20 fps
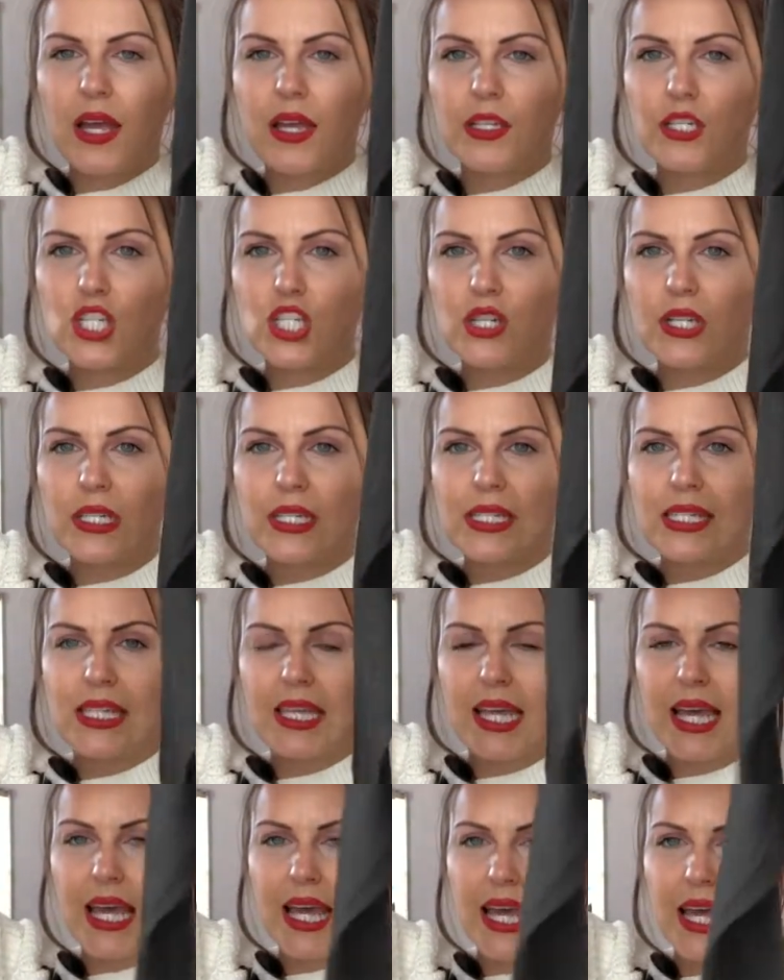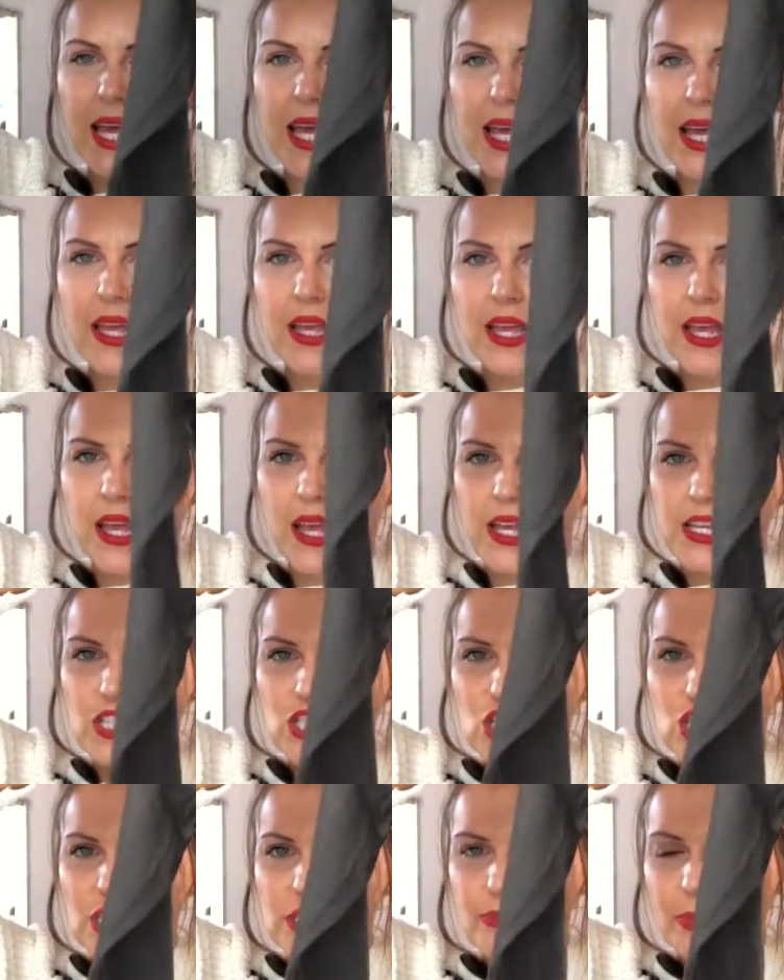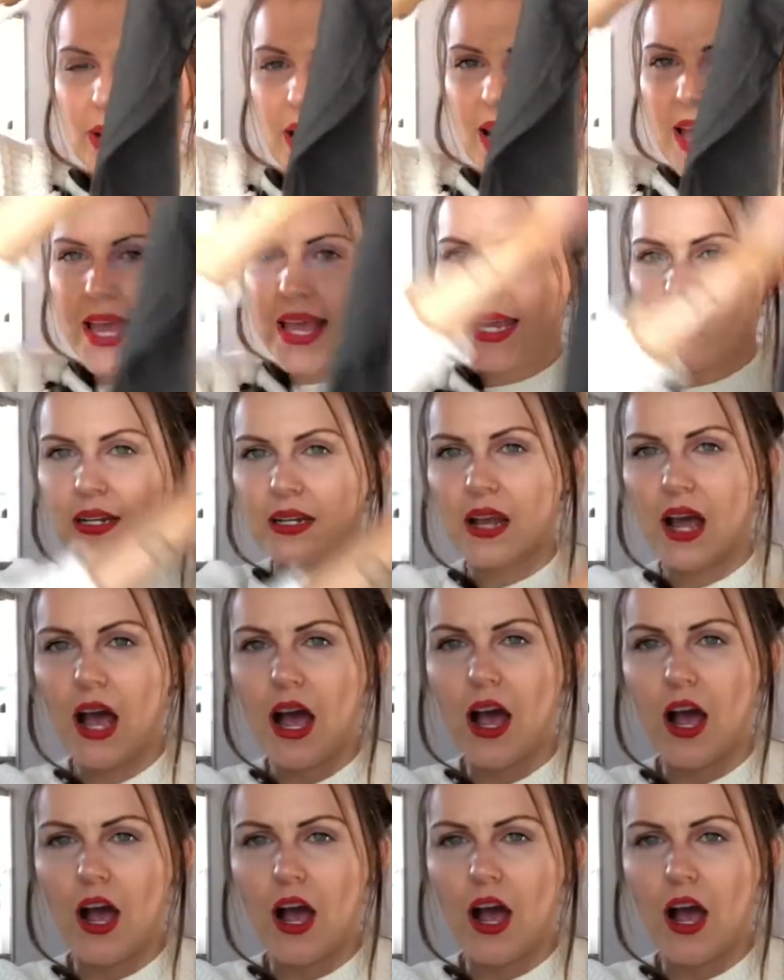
as you can see here. It's just plain,